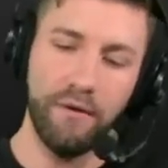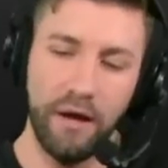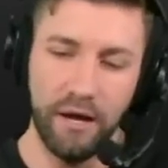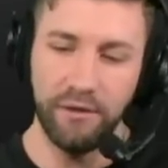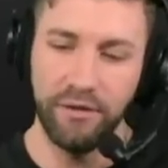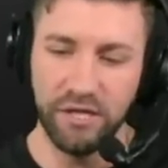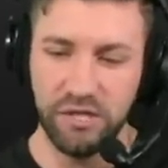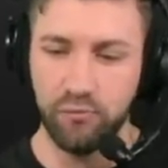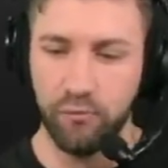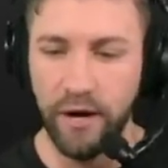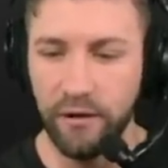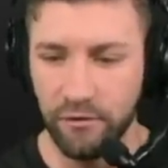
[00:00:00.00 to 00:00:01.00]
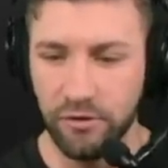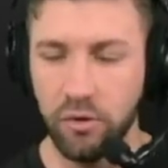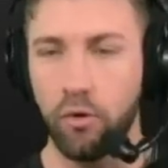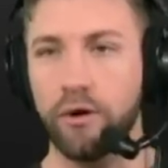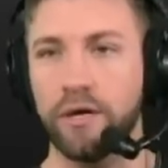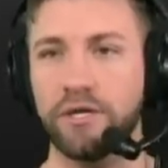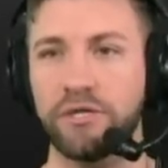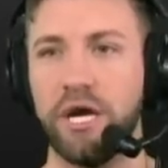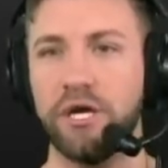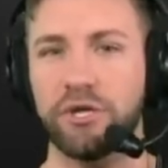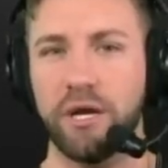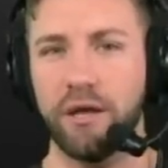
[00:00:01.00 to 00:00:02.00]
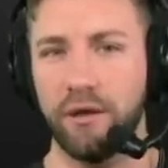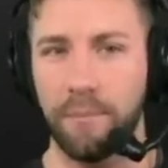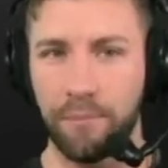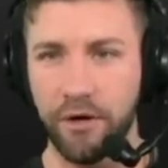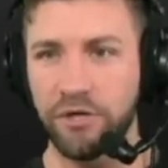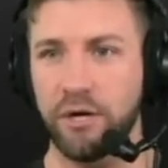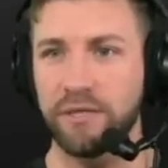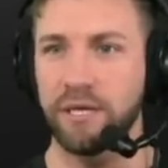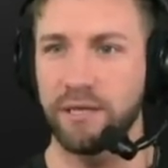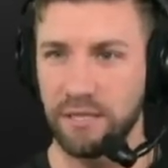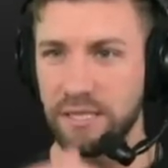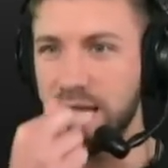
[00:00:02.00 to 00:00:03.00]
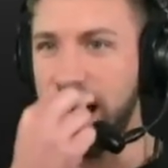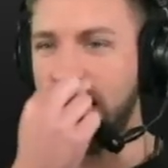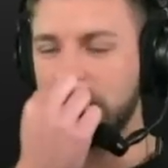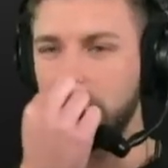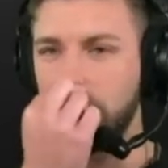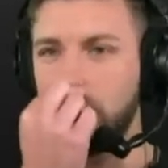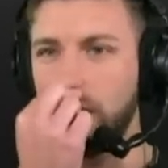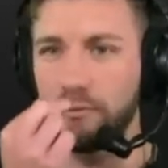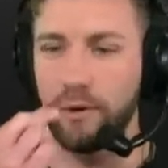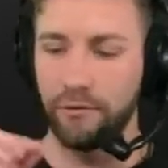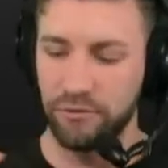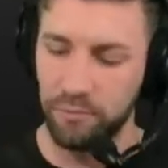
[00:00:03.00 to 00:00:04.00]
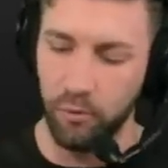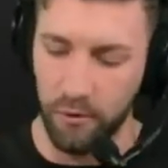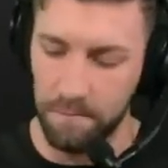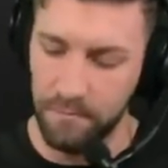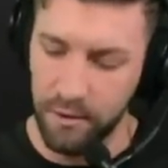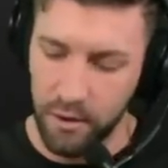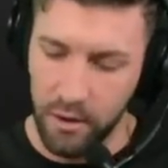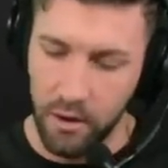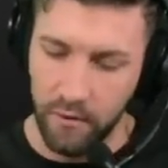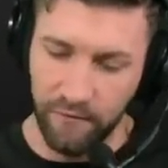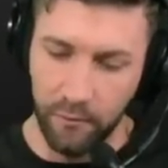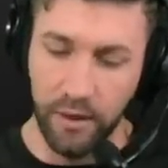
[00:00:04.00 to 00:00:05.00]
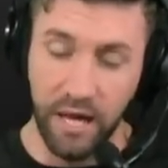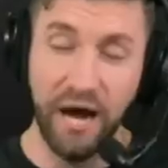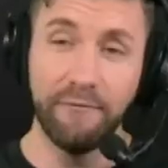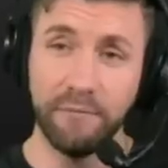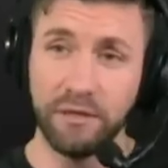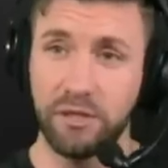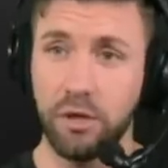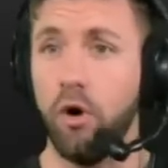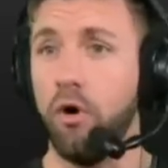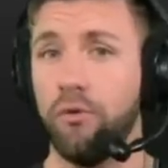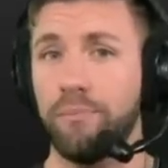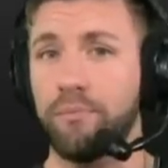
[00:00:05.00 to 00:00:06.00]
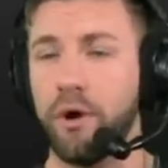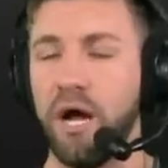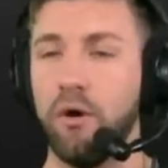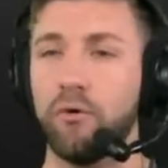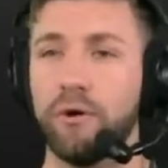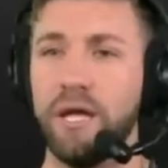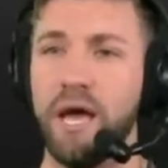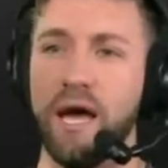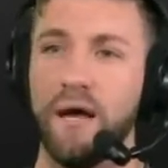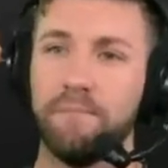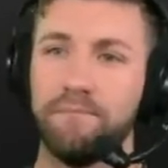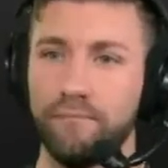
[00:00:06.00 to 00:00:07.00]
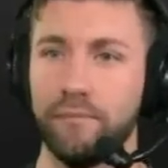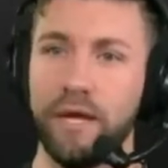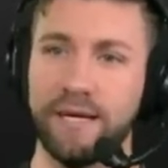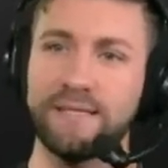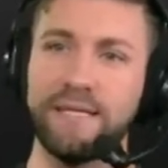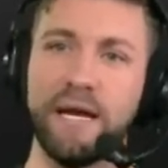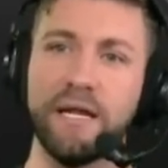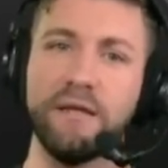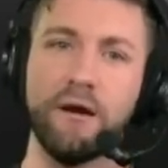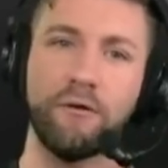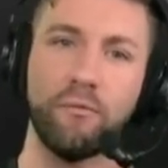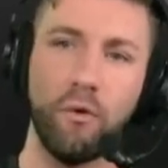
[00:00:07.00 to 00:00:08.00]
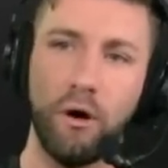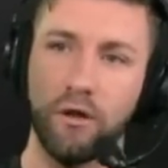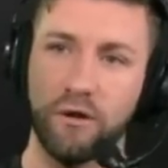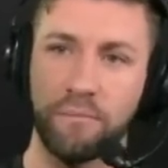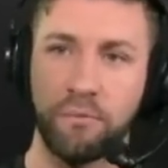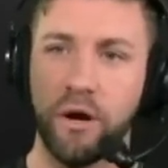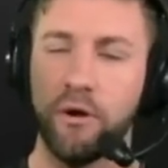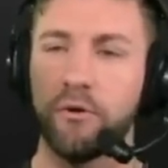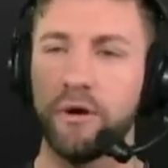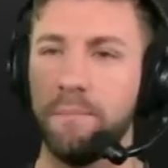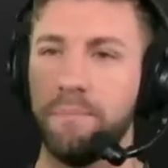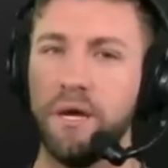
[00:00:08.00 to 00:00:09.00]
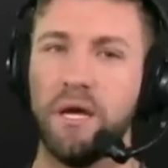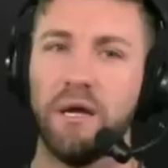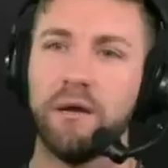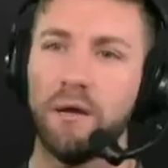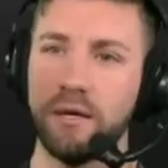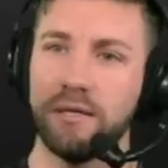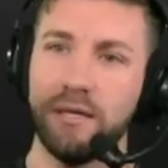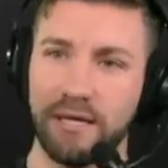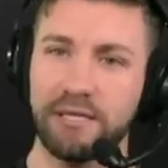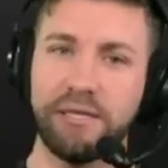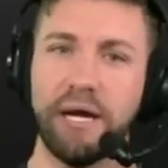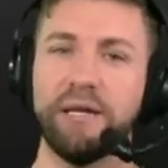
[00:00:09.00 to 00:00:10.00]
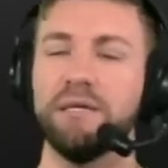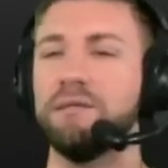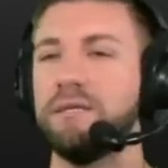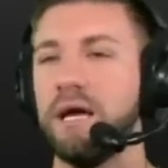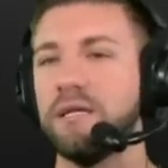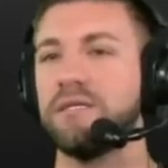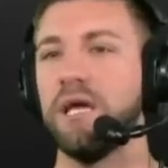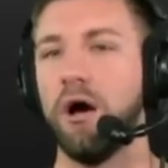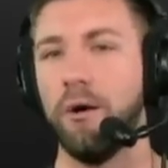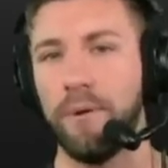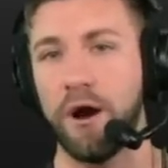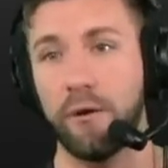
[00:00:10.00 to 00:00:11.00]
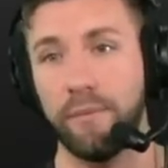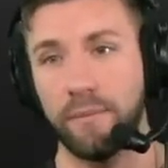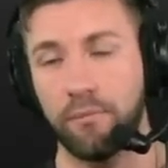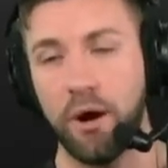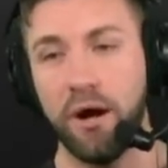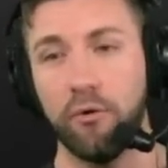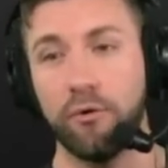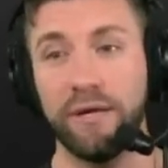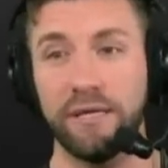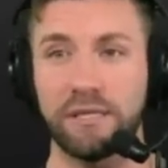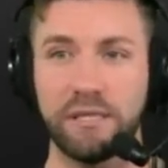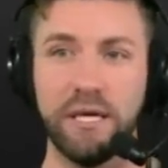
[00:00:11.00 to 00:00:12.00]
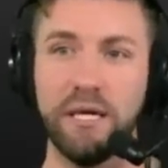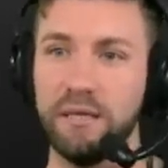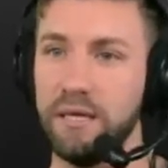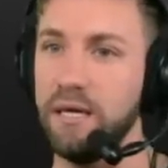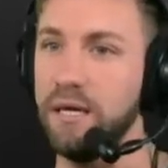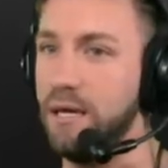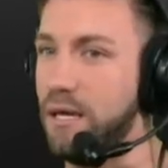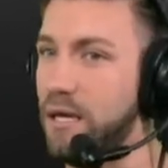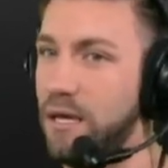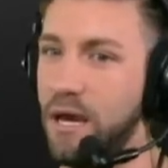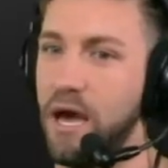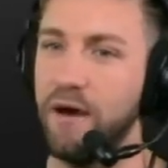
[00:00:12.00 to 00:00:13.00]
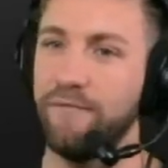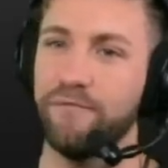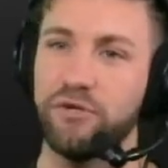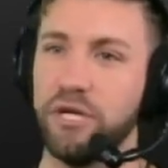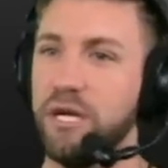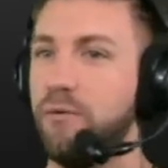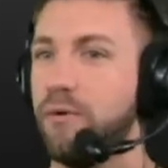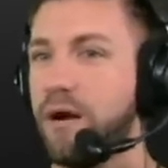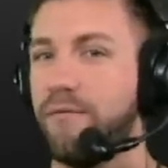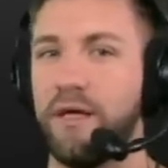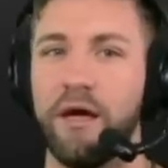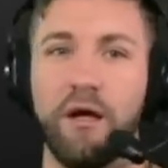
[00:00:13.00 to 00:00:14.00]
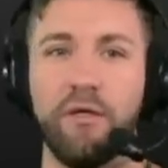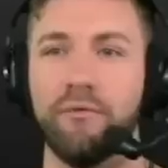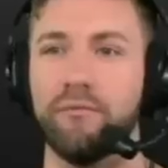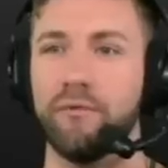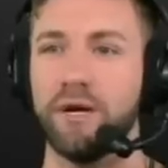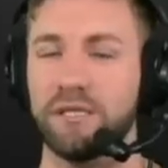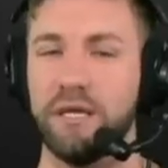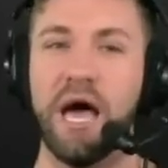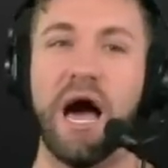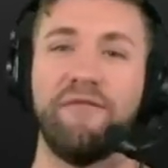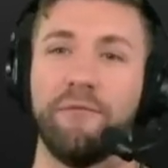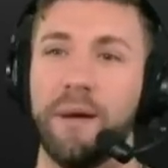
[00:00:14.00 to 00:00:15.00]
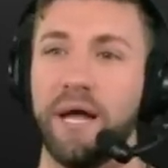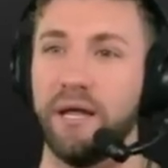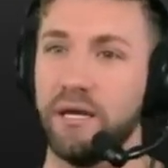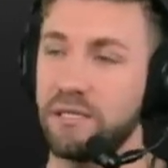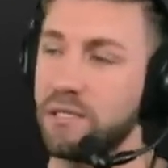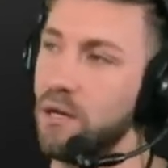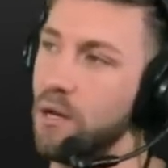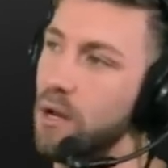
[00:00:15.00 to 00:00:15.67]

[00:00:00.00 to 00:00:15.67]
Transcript: And this Raiders organization, I, am pretty sure I said this last week on the Raiders Sport. From what I've been told, priority A, extending Darren Waller. Priority B, extending Denzel Perryman. Priority C, D, E, F, G, whatever the hell the rest of the alphabet is,